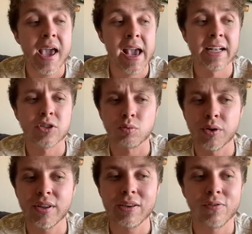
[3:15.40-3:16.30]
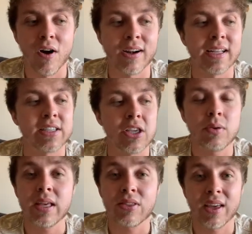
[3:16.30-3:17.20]
It's really fun. It's a
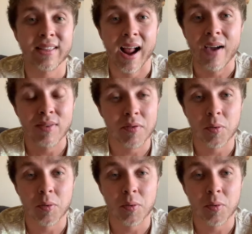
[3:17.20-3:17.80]
unique thing that I've never